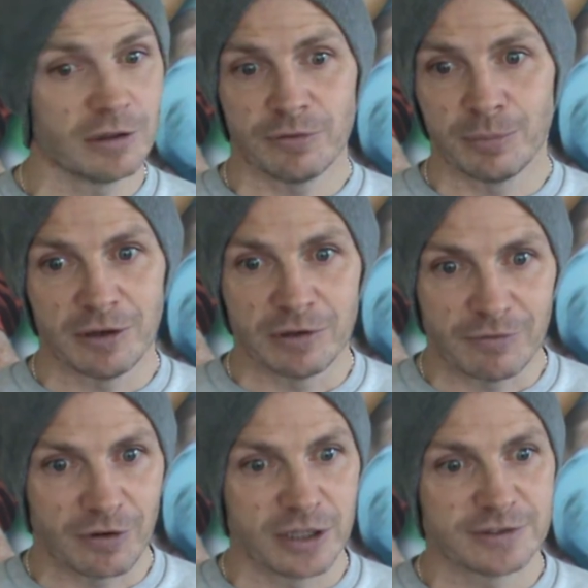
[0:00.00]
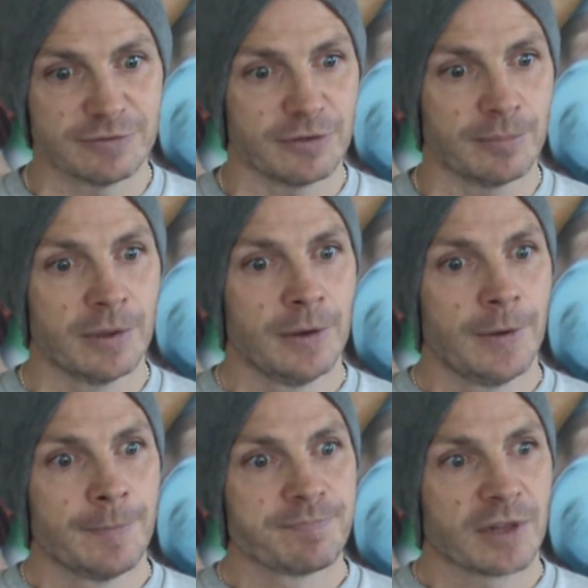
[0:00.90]
If I'm giving advice, if I'm
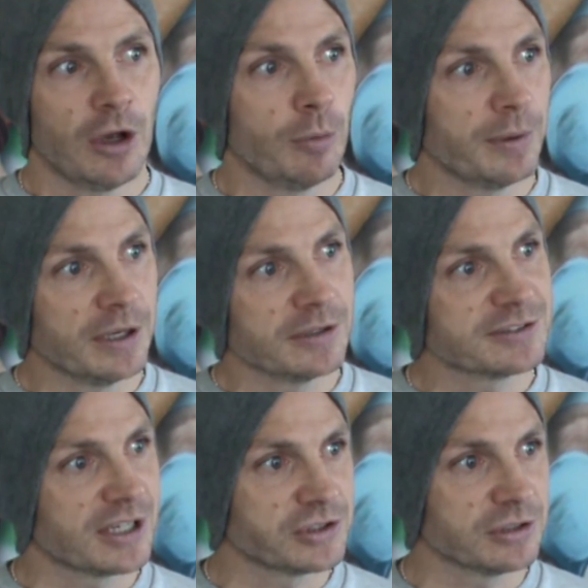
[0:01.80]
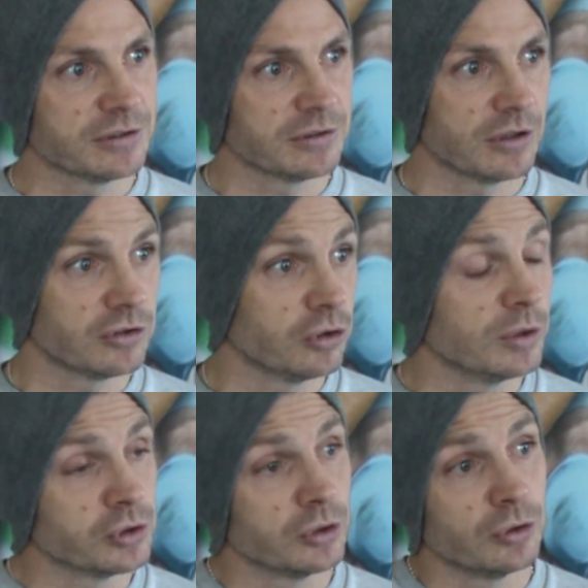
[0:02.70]
helping in a session, I do
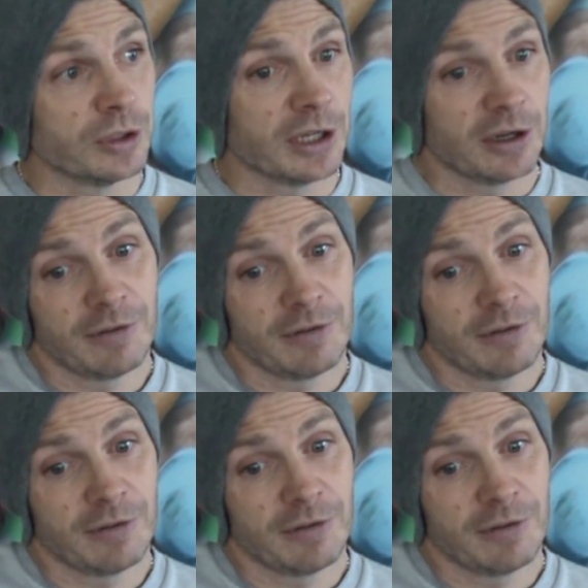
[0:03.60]
enjoy doing it.